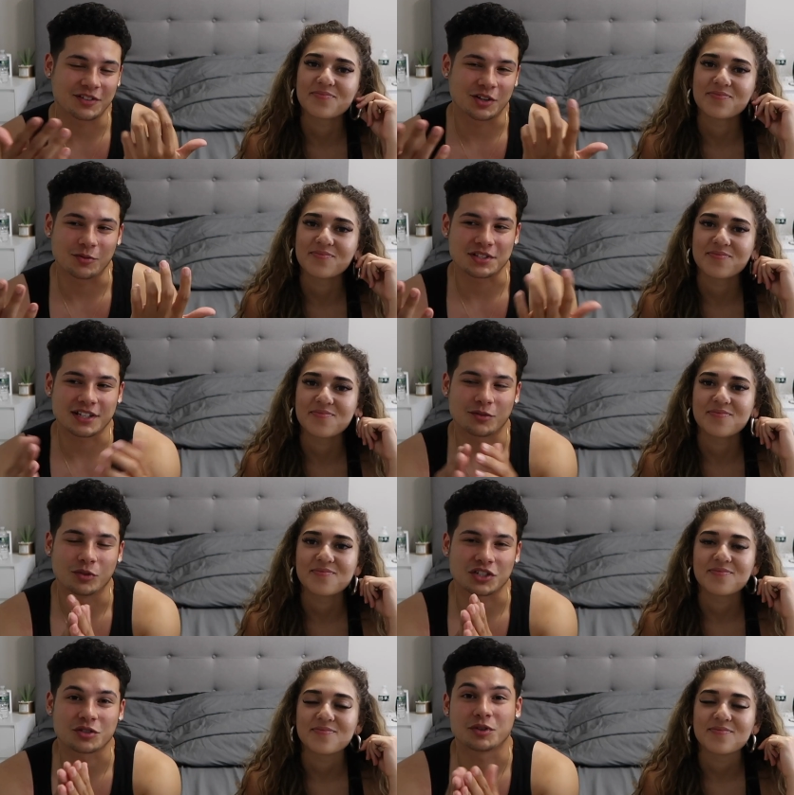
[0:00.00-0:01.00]
Speaker 1: video we
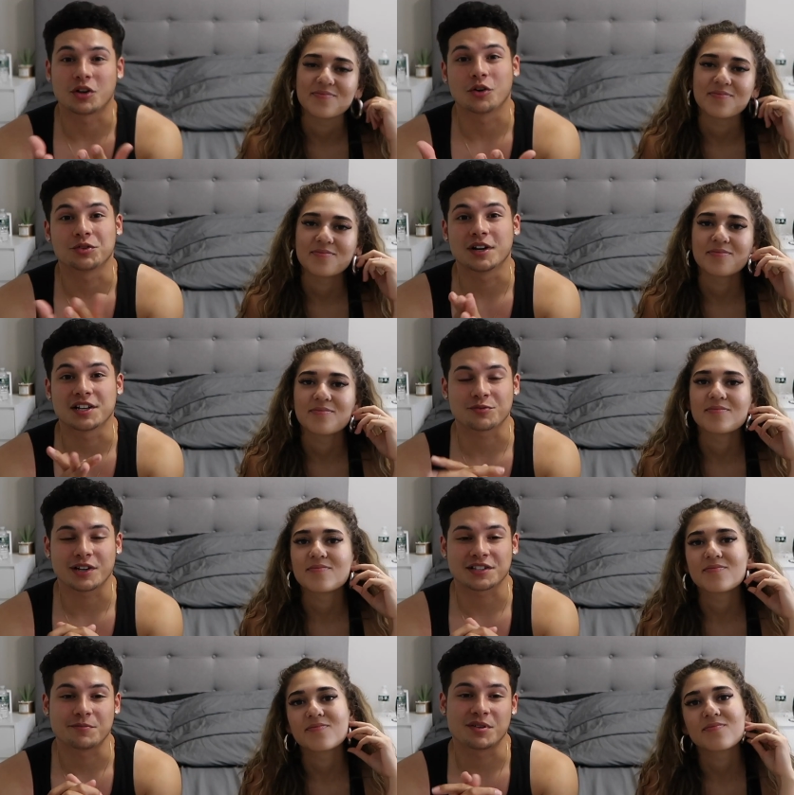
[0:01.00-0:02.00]
said what should we call you guys? We
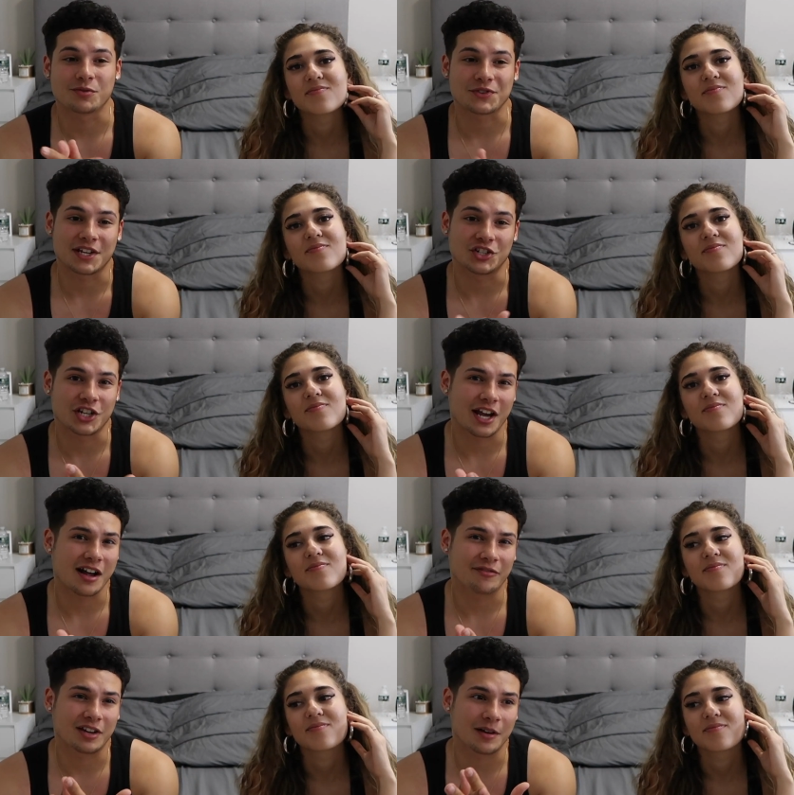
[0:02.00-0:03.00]
got some people saying JI
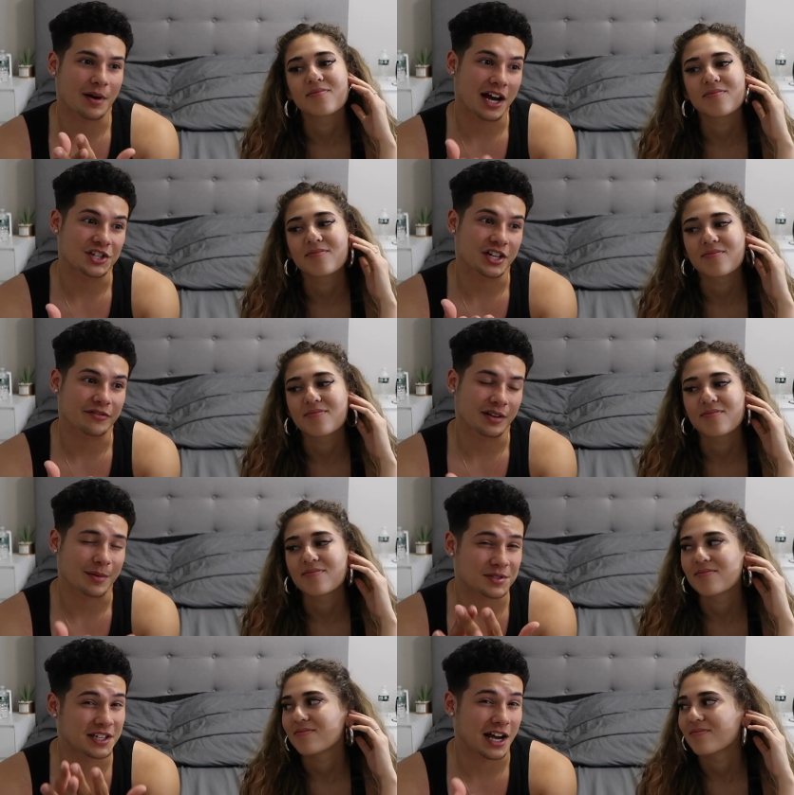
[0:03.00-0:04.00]
fam, IJ
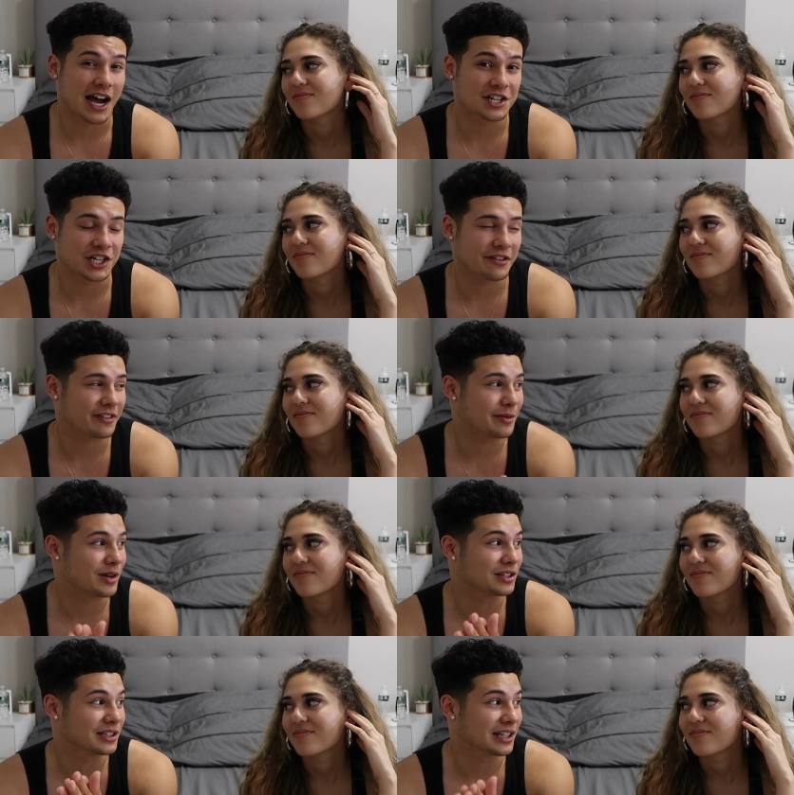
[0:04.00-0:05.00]
fam. I'm seeing IJ
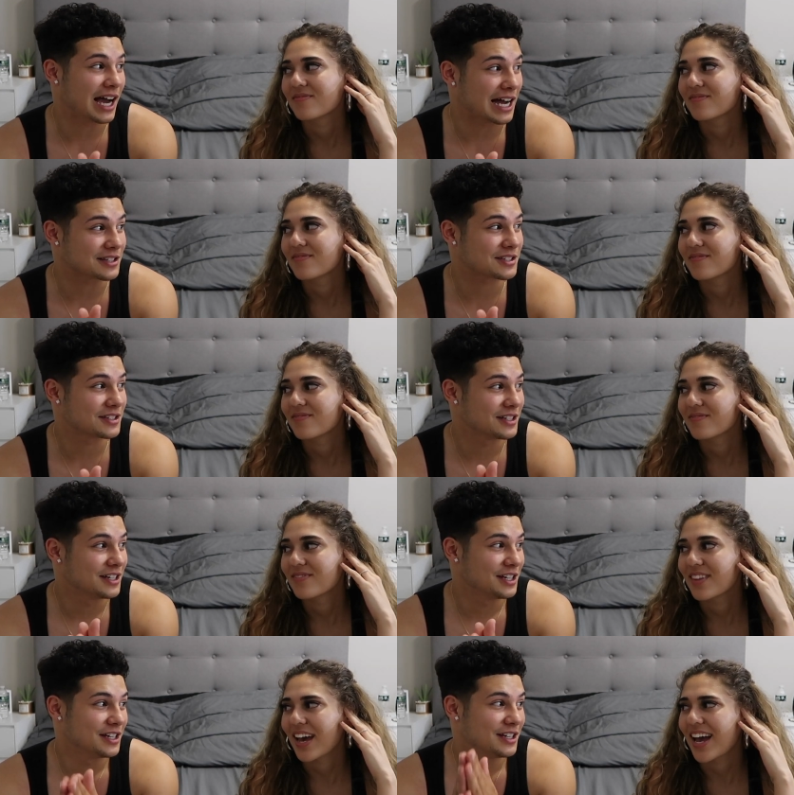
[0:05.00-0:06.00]
fam a lot.
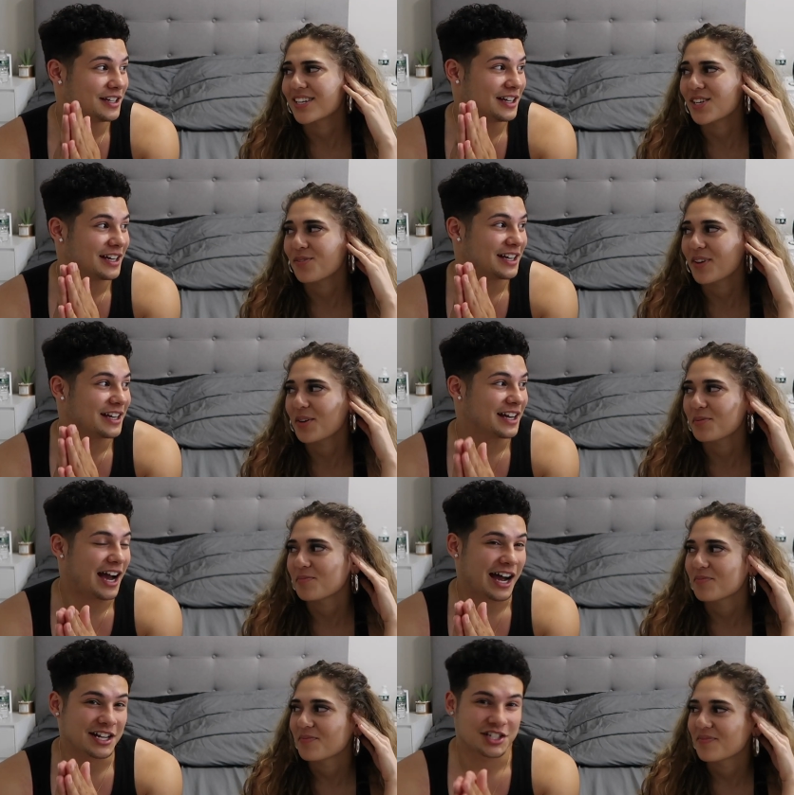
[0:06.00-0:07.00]
Speaker 2: IJ
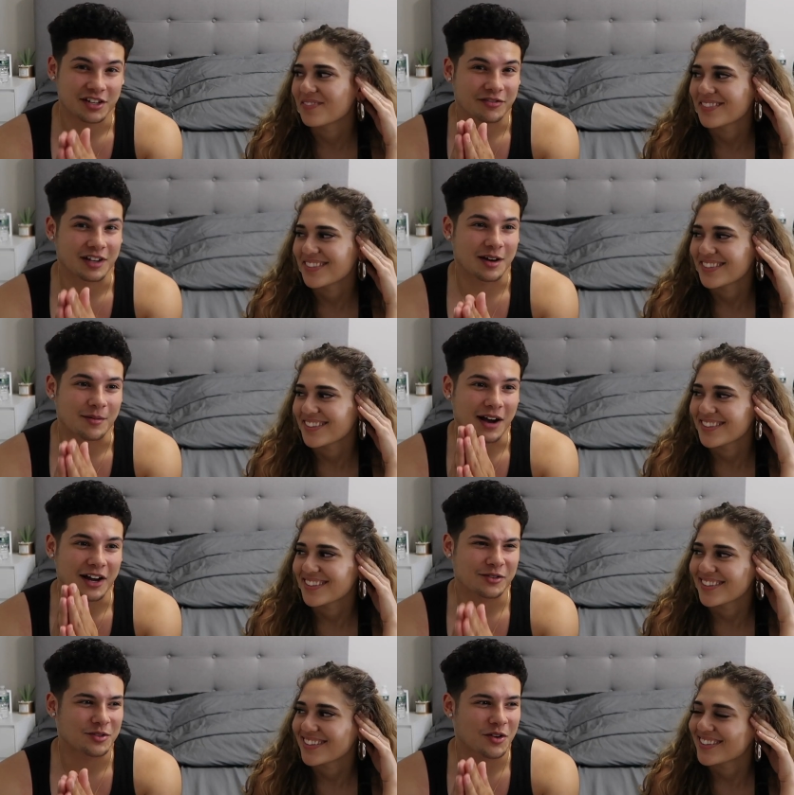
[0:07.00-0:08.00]
fam?
Speaker 1: IJ fam.
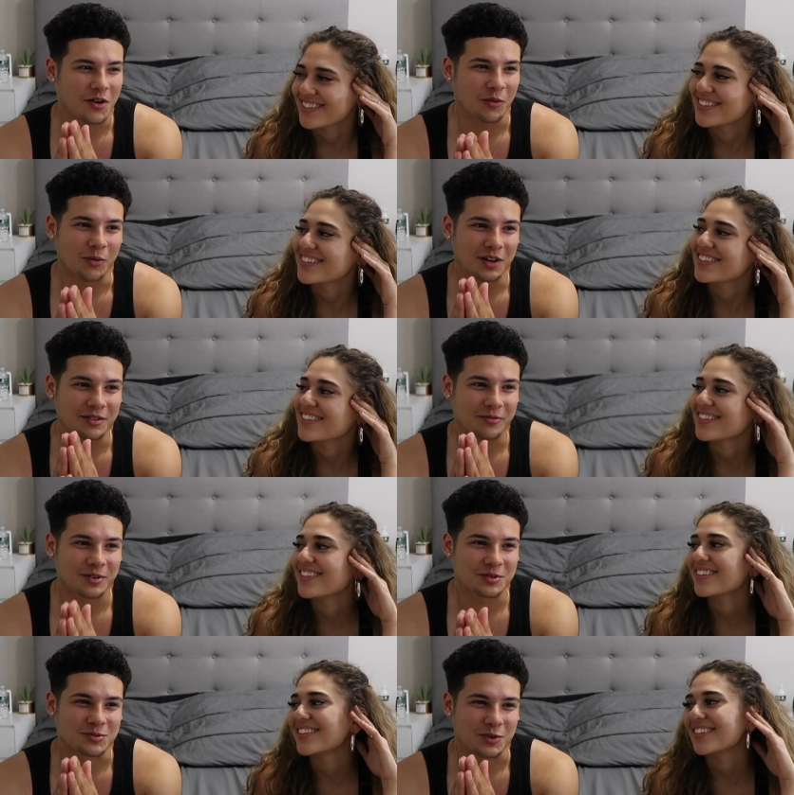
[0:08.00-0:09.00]
I don't know. It
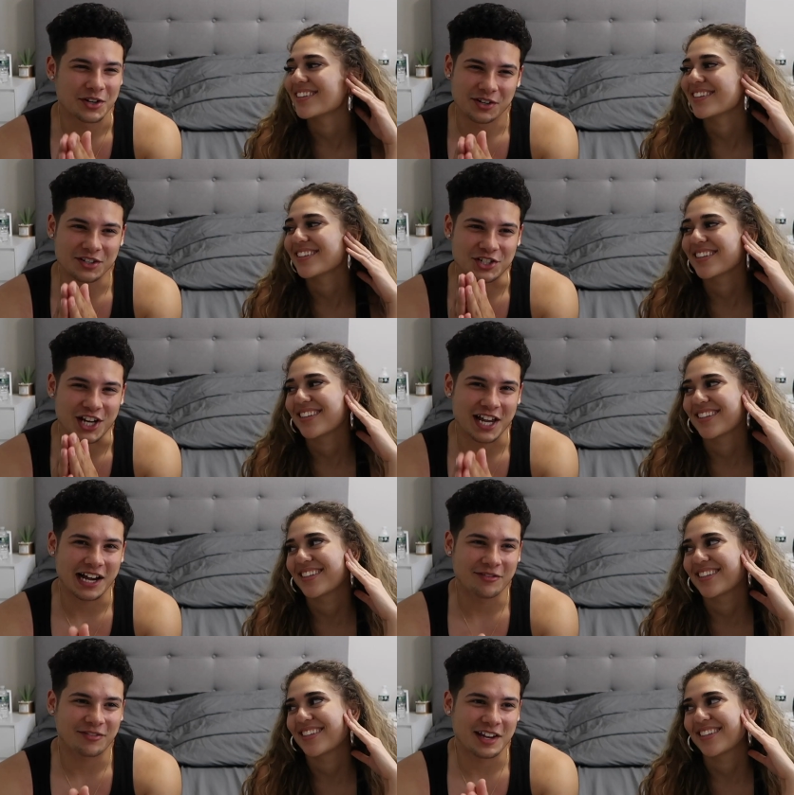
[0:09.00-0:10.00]
feels weird.
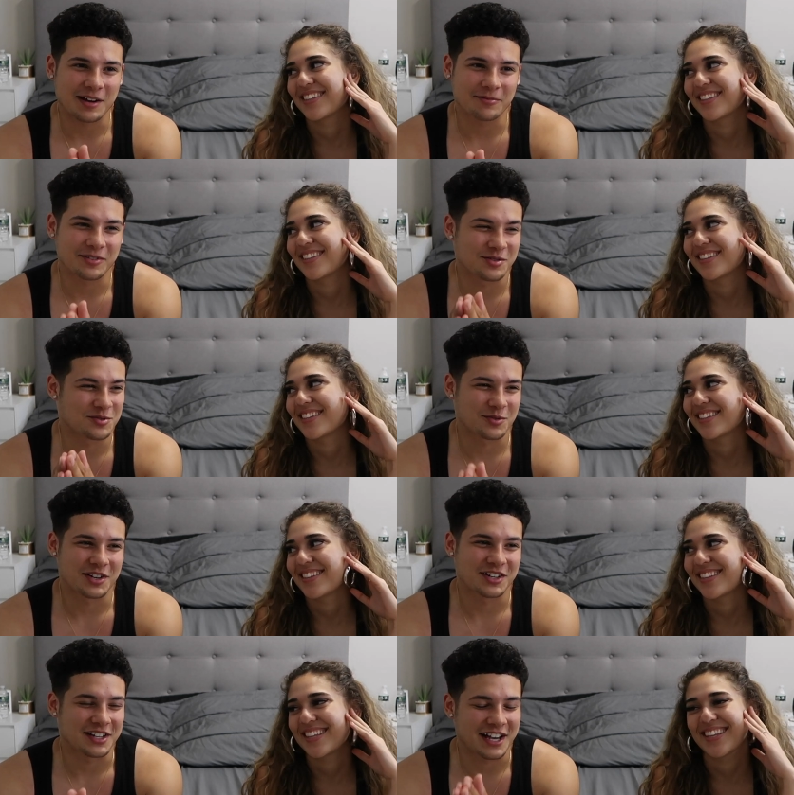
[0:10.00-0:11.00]
JI fam feels
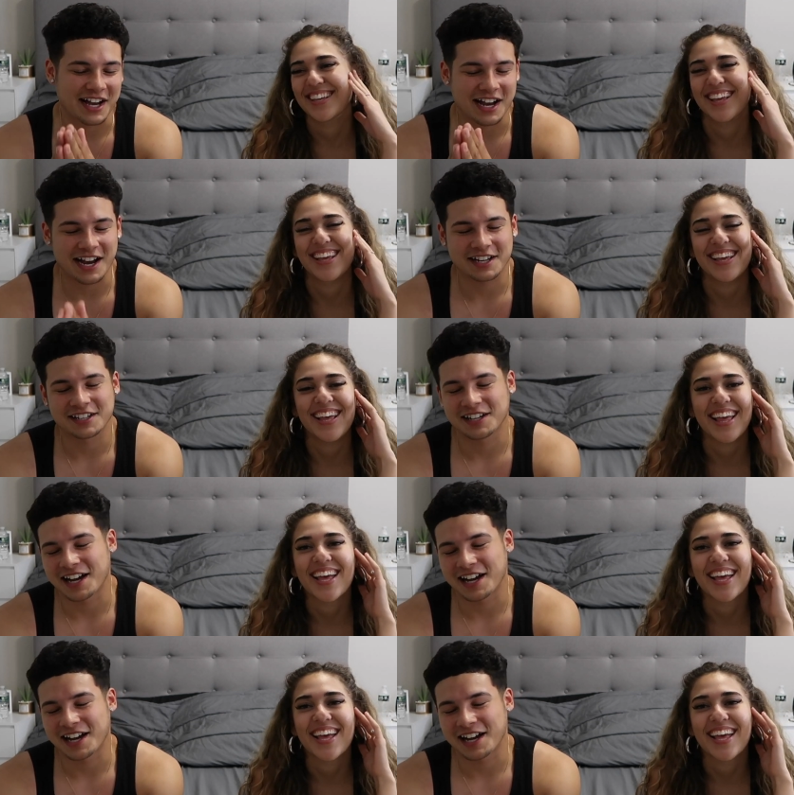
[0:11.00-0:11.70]
weird. I,